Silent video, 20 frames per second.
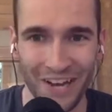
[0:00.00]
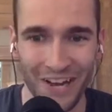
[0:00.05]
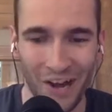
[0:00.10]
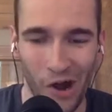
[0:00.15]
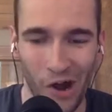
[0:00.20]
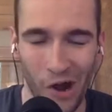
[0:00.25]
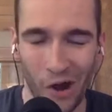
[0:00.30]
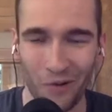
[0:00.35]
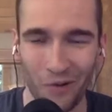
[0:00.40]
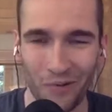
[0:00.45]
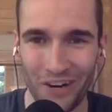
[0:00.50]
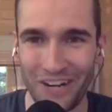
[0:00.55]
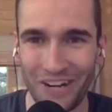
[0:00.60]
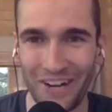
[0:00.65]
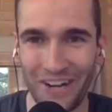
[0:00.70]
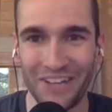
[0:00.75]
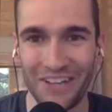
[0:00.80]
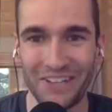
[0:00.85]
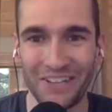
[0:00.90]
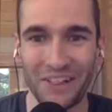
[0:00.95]
All right,
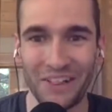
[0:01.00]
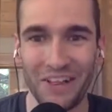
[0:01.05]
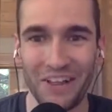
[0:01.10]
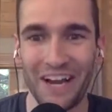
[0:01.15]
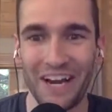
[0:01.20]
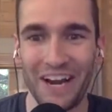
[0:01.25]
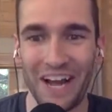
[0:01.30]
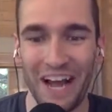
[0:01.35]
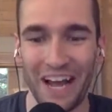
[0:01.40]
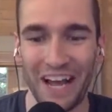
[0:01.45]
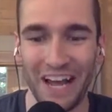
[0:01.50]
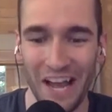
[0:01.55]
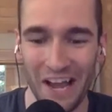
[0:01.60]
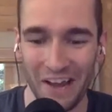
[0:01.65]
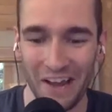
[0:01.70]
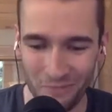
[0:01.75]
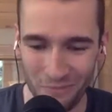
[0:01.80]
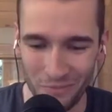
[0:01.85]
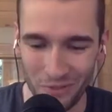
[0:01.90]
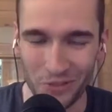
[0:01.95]
on the line I
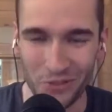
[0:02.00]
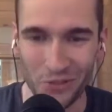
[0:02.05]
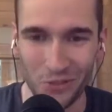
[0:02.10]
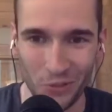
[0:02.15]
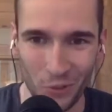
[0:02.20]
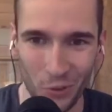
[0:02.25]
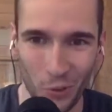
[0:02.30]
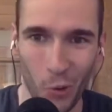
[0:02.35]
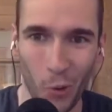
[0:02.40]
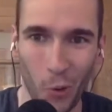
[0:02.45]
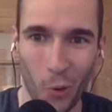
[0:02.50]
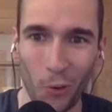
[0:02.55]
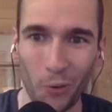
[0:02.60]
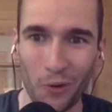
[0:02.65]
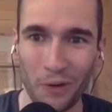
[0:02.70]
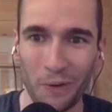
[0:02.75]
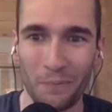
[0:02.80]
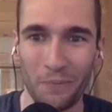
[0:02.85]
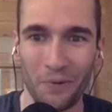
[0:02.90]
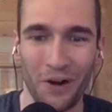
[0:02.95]
have Mr.
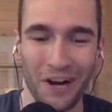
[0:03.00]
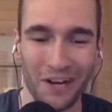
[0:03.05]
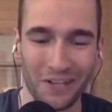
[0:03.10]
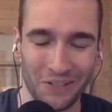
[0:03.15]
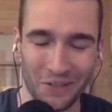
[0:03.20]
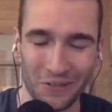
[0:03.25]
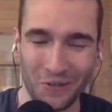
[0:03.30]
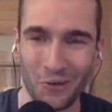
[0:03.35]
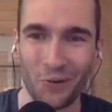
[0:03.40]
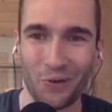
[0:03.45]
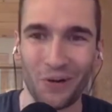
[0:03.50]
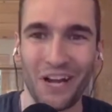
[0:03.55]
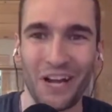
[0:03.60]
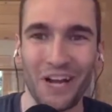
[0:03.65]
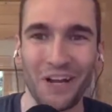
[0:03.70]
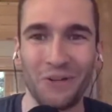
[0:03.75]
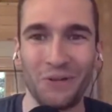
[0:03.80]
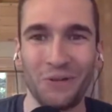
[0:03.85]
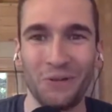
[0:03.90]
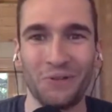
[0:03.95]
Cory Procter. Cory, how
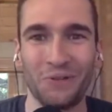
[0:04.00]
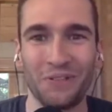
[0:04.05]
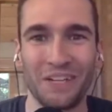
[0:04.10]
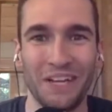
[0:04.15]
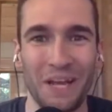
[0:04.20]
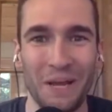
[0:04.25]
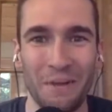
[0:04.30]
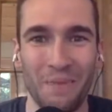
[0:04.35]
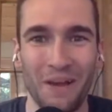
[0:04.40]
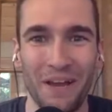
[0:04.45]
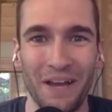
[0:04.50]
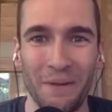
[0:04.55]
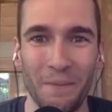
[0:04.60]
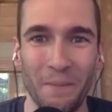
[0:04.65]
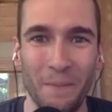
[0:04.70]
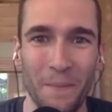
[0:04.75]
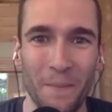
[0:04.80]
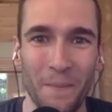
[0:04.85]
you doing today, man?